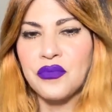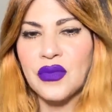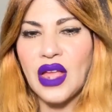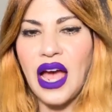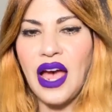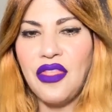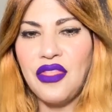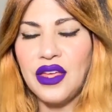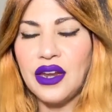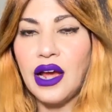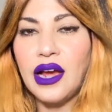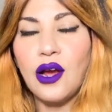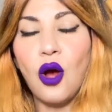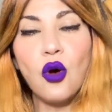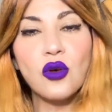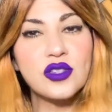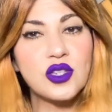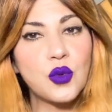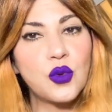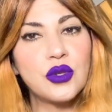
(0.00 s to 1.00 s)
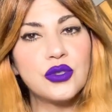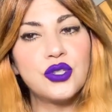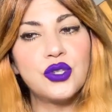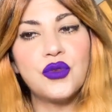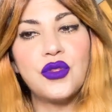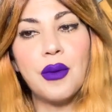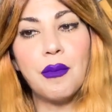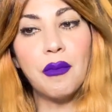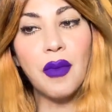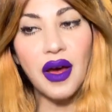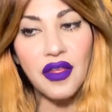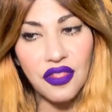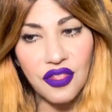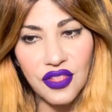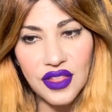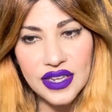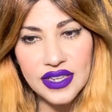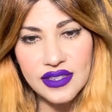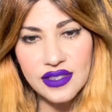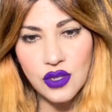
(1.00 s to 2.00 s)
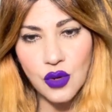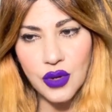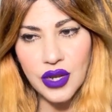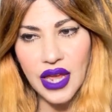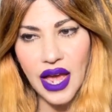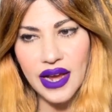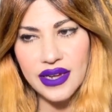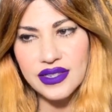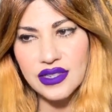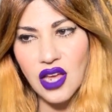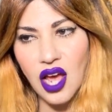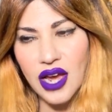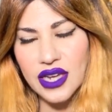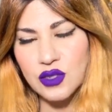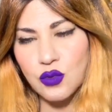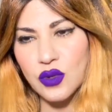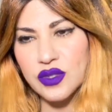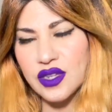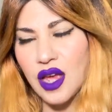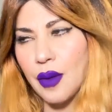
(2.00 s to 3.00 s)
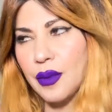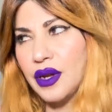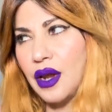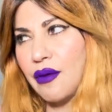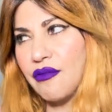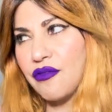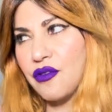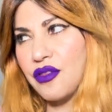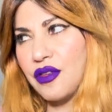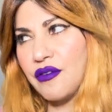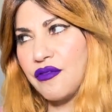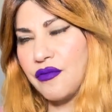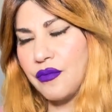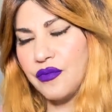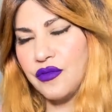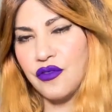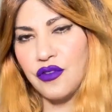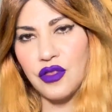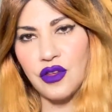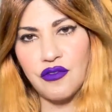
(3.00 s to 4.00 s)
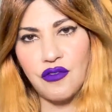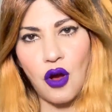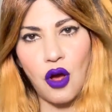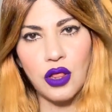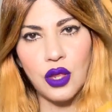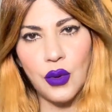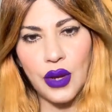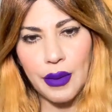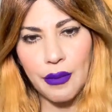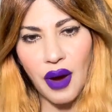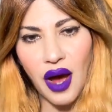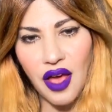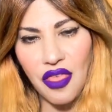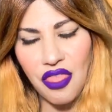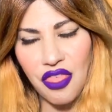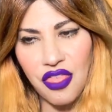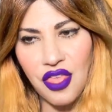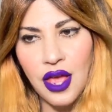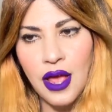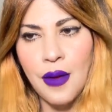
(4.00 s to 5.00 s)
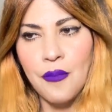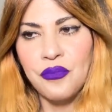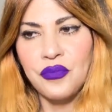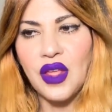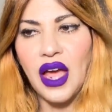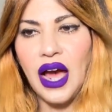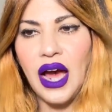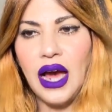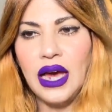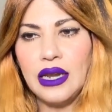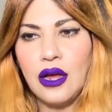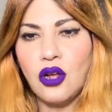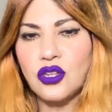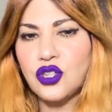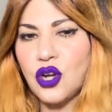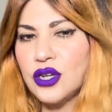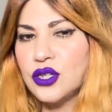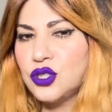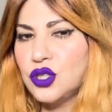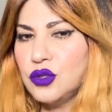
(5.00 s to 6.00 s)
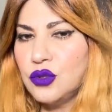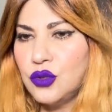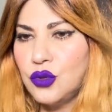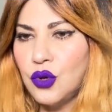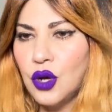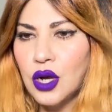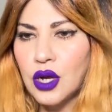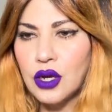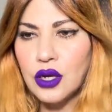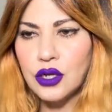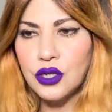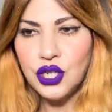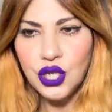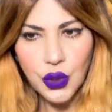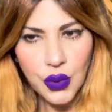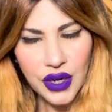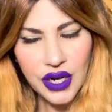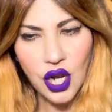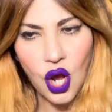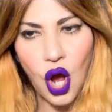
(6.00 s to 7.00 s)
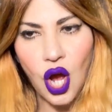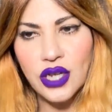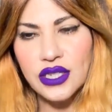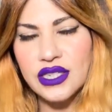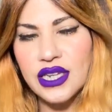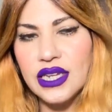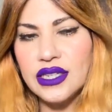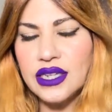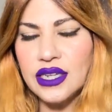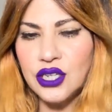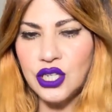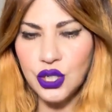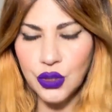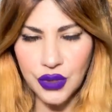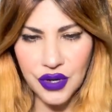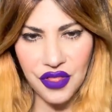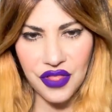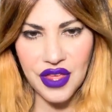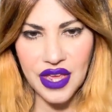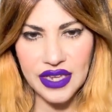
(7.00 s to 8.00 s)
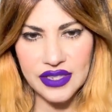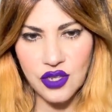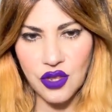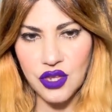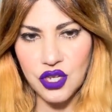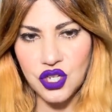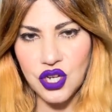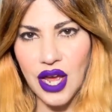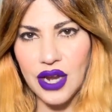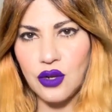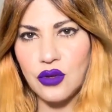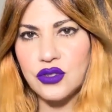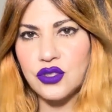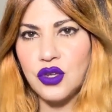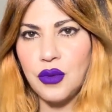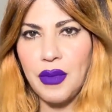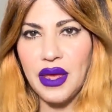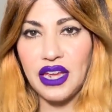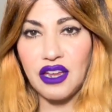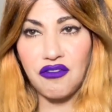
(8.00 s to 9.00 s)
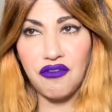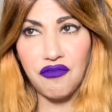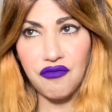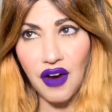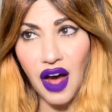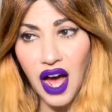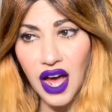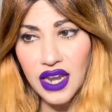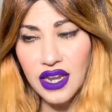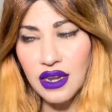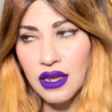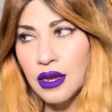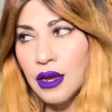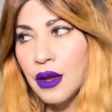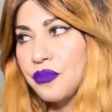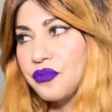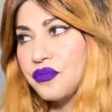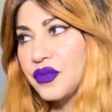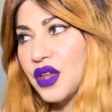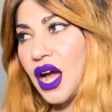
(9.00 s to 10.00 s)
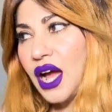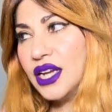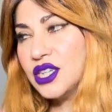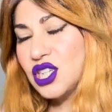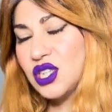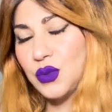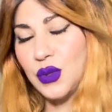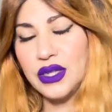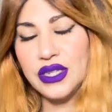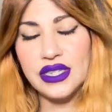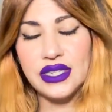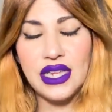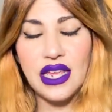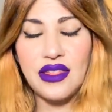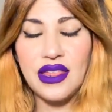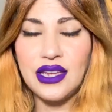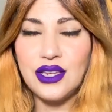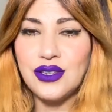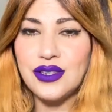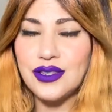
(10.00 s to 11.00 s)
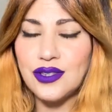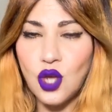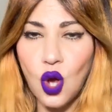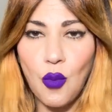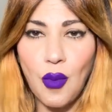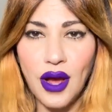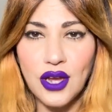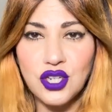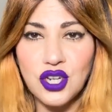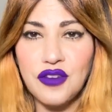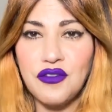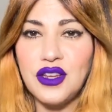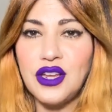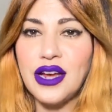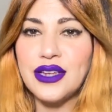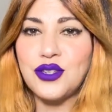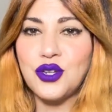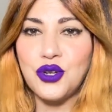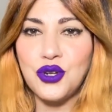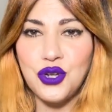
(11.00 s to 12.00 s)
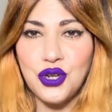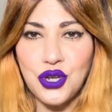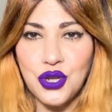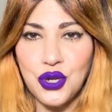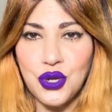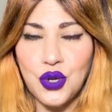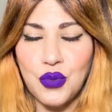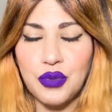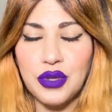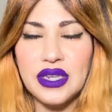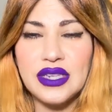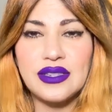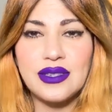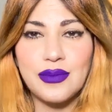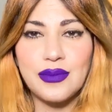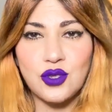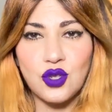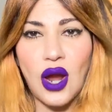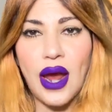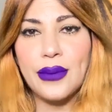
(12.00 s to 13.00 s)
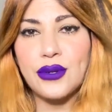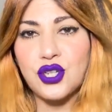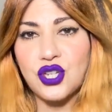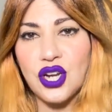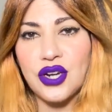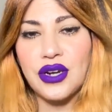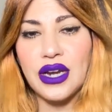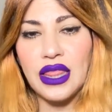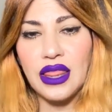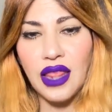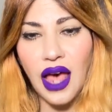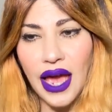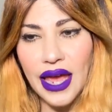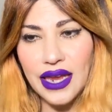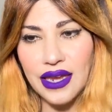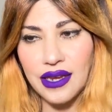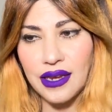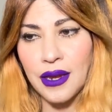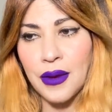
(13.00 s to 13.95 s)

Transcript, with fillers: And then I also will do the monthly zodiac signs, what's coming up for the following month. And I'll try to do newer content and newer things on the channel to make it fun. I just wanted to say thank you so much. If you guys are new, please subscribe, share, and like.